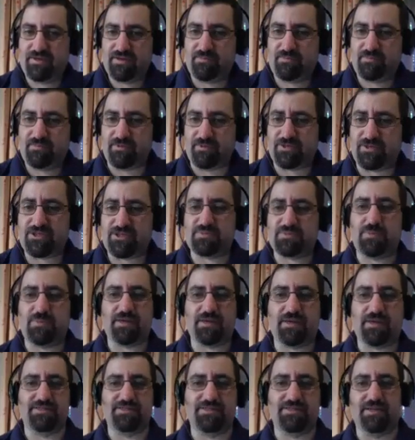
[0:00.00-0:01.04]
But just
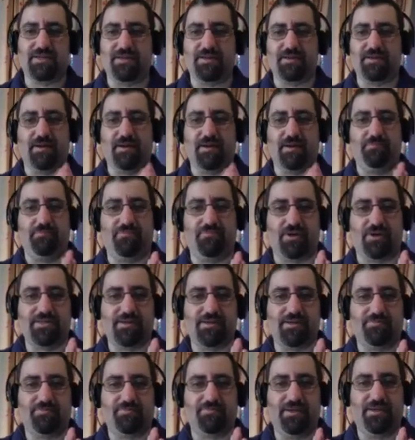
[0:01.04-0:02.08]
because it brings up